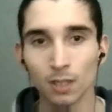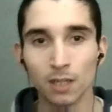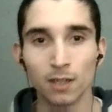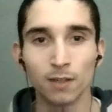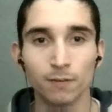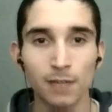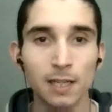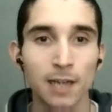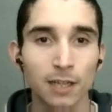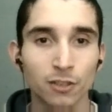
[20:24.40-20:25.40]
V and
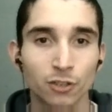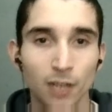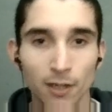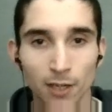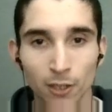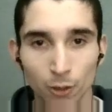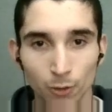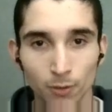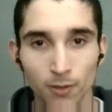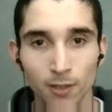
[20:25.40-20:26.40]
X share their
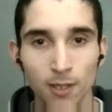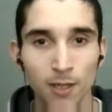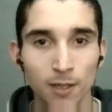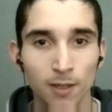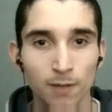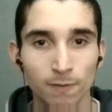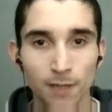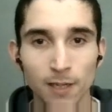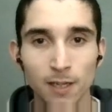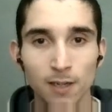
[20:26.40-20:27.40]
code.
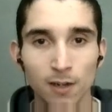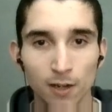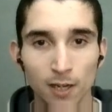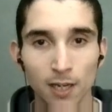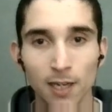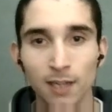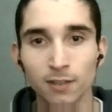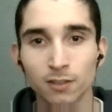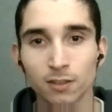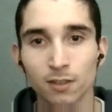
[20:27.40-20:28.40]
VI
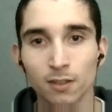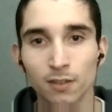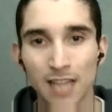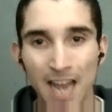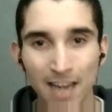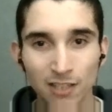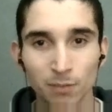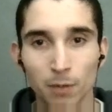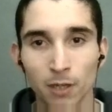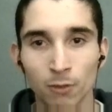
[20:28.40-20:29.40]
is the X
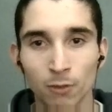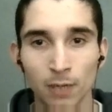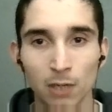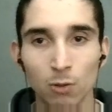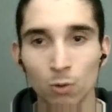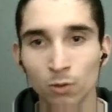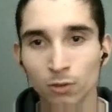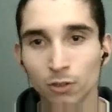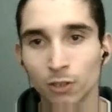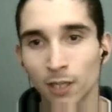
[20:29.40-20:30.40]
binary
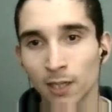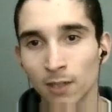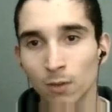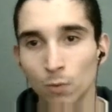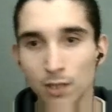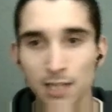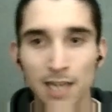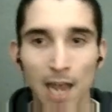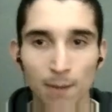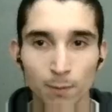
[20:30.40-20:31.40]
launching with the
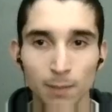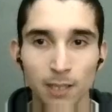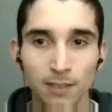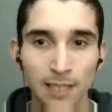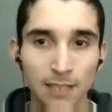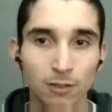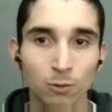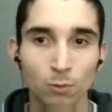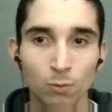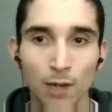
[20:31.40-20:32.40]
capability to
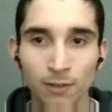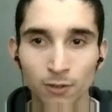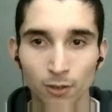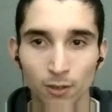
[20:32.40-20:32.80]
render